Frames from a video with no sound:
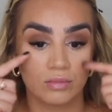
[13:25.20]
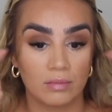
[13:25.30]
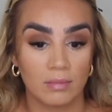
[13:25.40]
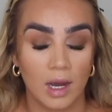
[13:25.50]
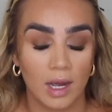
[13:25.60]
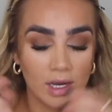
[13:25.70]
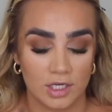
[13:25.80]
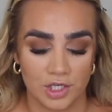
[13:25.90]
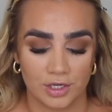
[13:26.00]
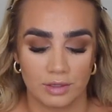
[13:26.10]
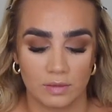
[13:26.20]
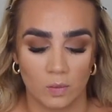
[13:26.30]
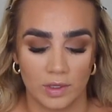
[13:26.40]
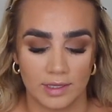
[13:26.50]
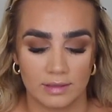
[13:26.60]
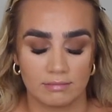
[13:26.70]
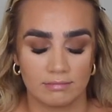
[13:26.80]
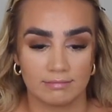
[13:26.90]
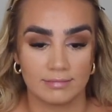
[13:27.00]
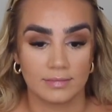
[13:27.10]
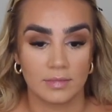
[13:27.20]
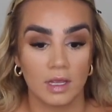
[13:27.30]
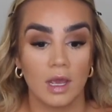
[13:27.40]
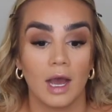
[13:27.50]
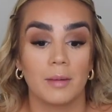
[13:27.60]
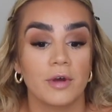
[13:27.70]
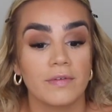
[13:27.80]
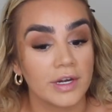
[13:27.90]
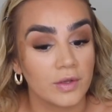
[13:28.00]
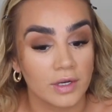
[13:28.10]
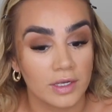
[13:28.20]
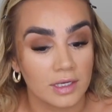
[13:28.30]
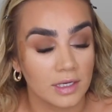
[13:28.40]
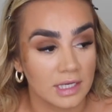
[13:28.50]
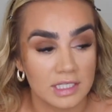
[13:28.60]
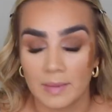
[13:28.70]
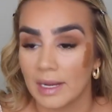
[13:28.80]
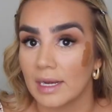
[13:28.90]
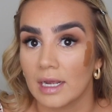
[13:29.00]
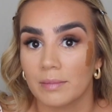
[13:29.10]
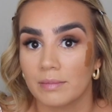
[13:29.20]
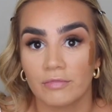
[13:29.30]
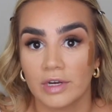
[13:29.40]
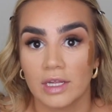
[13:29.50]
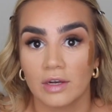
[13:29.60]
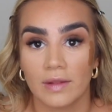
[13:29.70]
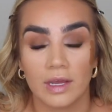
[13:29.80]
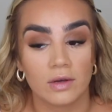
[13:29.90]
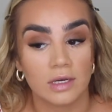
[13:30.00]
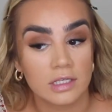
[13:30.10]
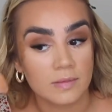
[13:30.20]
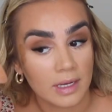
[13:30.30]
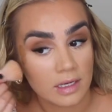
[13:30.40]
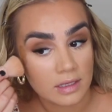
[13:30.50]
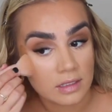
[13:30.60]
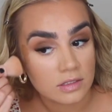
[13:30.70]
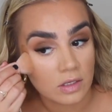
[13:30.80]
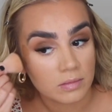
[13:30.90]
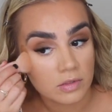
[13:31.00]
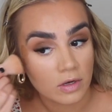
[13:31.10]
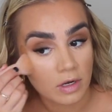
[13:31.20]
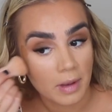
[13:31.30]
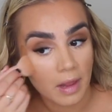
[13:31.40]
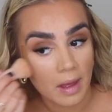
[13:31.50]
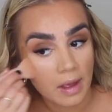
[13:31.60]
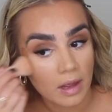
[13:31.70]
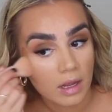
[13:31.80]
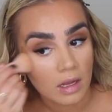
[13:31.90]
my eyeshadow with it. I'm not very good at explaining. I'm really not that good at explaining things, so I'm sorry about that.